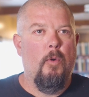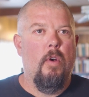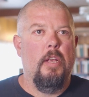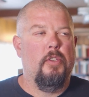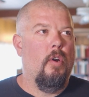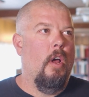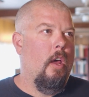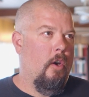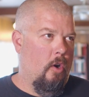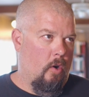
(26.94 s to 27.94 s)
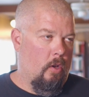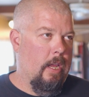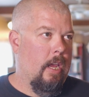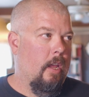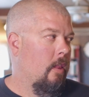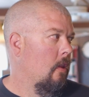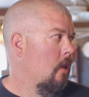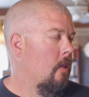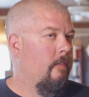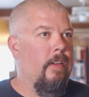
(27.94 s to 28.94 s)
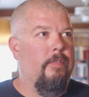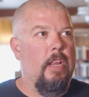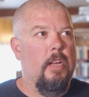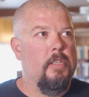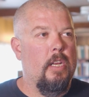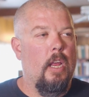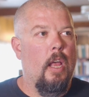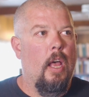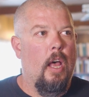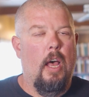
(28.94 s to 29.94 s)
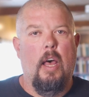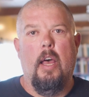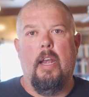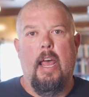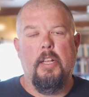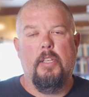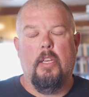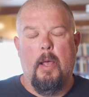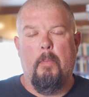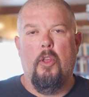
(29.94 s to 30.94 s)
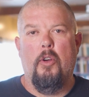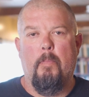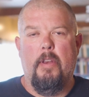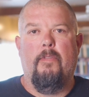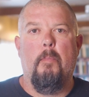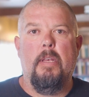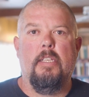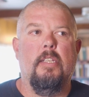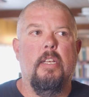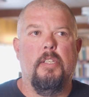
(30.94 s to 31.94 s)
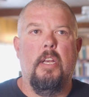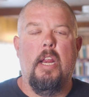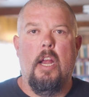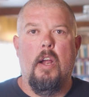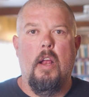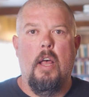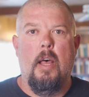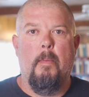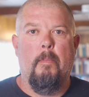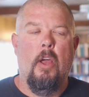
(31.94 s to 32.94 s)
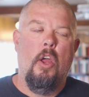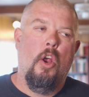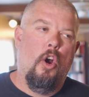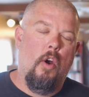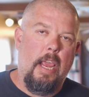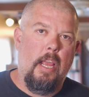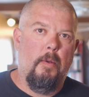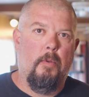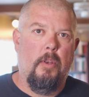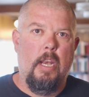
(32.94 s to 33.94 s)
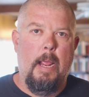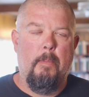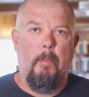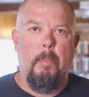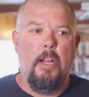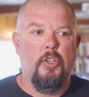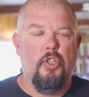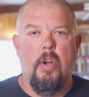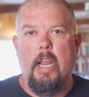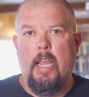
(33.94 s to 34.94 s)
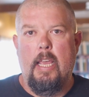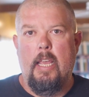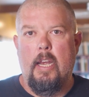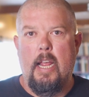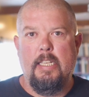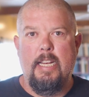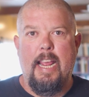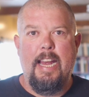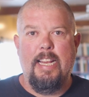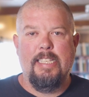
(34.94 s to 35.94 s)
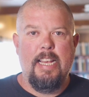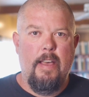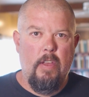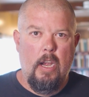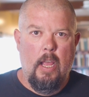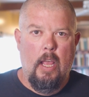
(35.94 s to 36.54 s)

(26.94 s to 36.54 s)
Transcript: a restaurant early in the 50s uh, had a couple other different businesses in here. Um, her aunt named it Main Street in 1987.